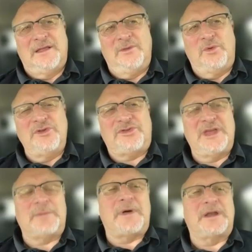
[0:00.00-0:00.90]
when you
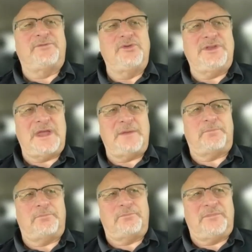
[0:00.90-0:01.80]
think about it, if you take
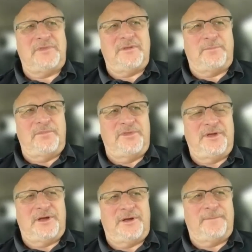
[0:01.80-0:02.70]
the
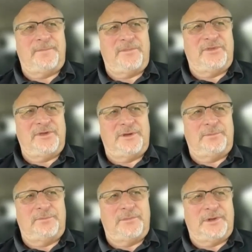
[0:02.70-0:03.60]
the the
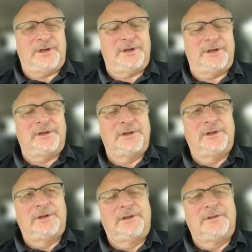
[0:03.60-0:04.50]
uh,
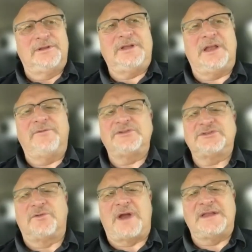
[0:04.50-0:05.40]
the
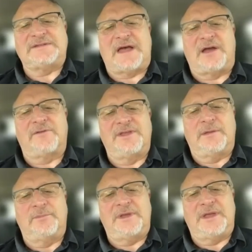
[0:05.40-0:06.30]
television rights out of the
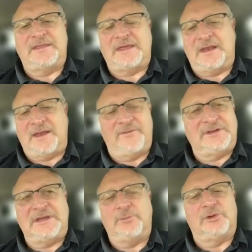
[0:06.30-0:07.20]
NBA, that every
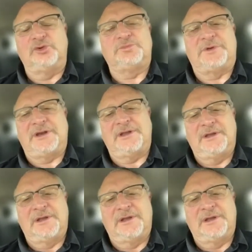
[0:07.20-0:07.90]
team would lose money.